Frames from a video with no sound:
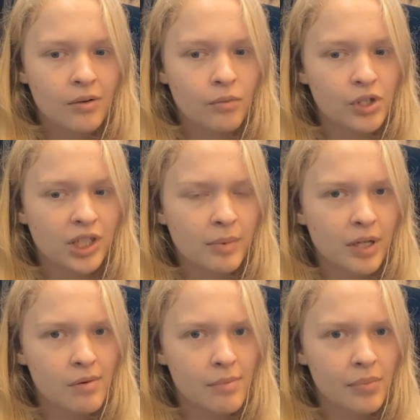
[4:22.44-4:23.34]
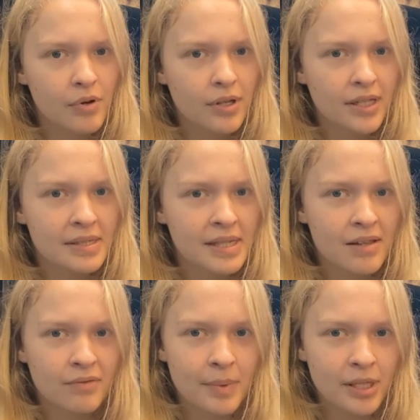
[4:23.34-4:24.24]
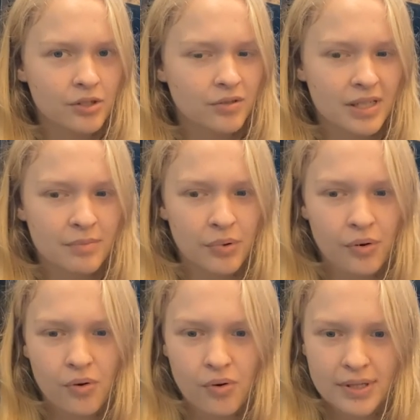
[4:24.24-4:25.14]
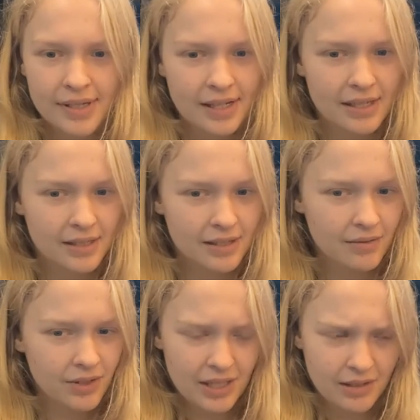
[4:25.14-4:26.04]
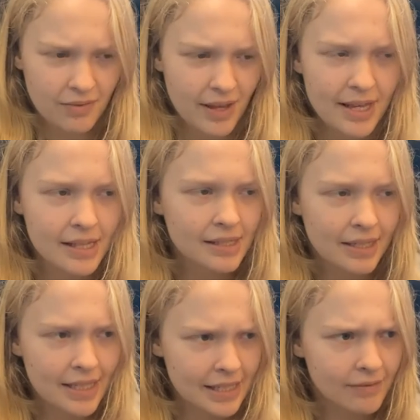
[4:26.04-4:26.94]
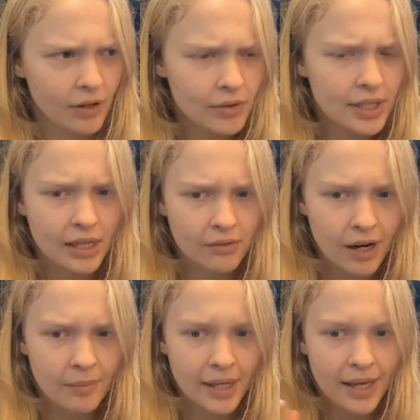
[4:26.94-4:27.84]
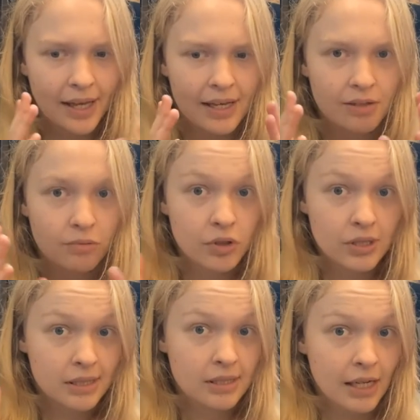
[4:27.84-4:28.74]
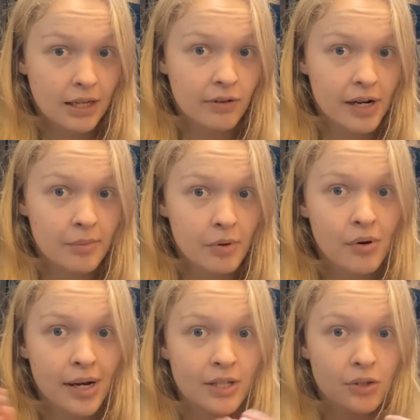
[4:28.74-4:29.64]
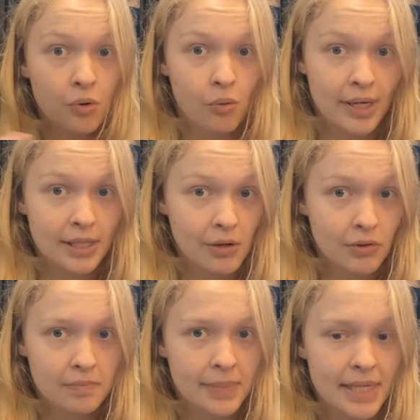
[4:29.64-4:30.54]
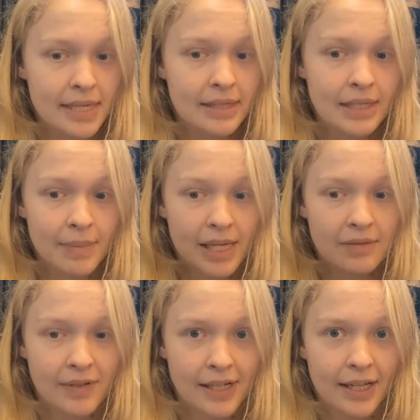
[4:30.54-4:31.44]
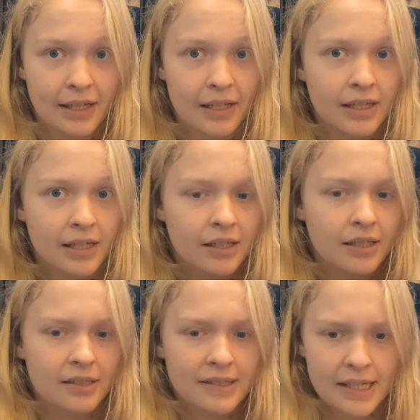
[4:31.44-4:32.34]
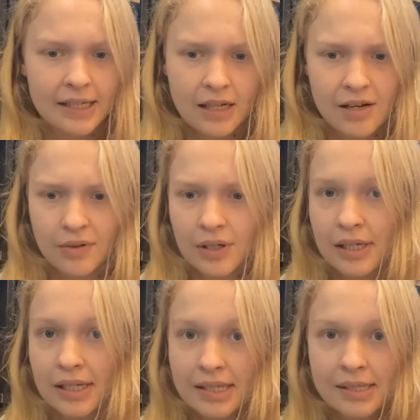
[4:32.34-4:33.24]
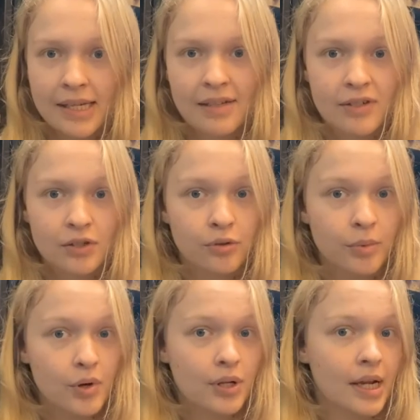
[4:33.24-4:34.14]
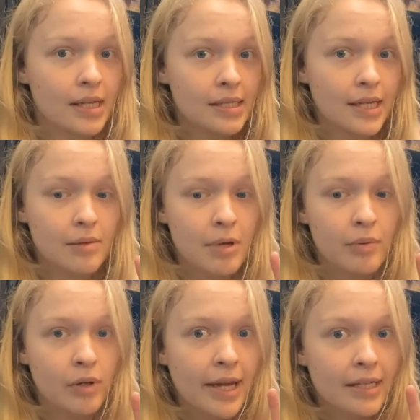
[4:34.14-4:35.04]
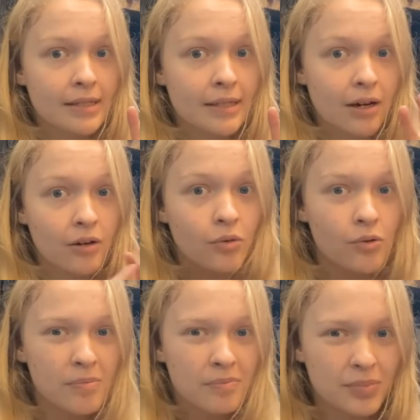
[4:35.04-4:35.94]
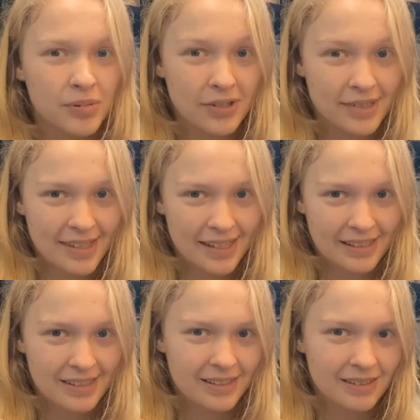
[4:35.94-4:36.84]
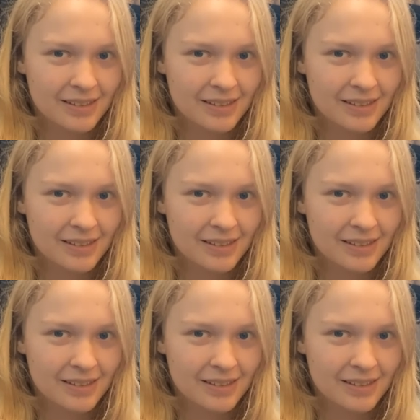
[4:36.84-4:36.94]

Watching it become a book instead of a Pinterest board and these vague scenes floating around my head was incredible, and it's always going to be the best feeling. Seeing the cover and seeing the physical book and seeing that people liked it are all good things.